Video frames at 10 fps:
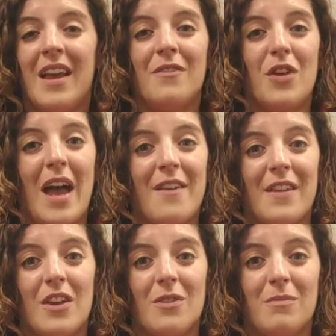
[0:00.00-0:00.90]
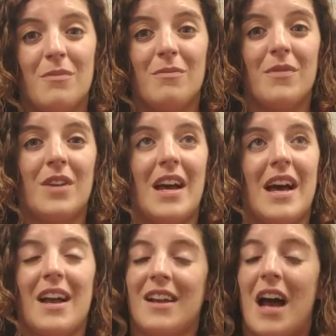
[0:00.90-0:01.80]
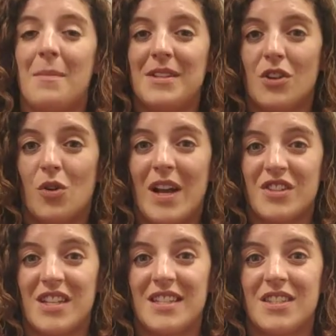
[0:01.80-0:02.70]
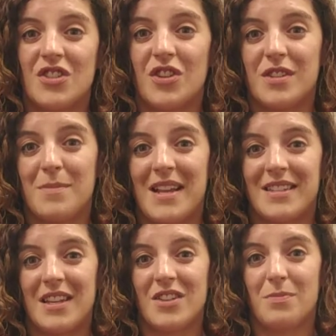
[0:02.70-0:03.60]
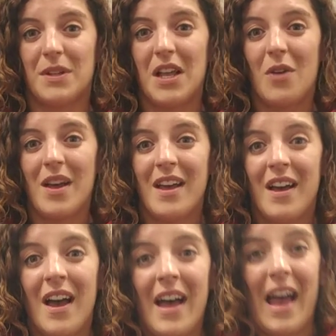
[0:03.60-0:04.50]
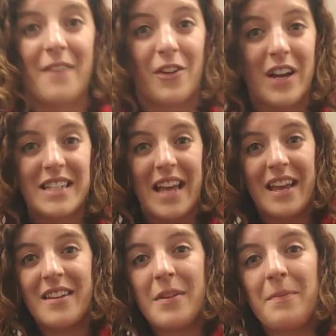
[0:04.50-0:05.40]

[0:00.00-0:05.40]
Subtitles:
If you have any comments or questions, shoot us a message below. Have a great day.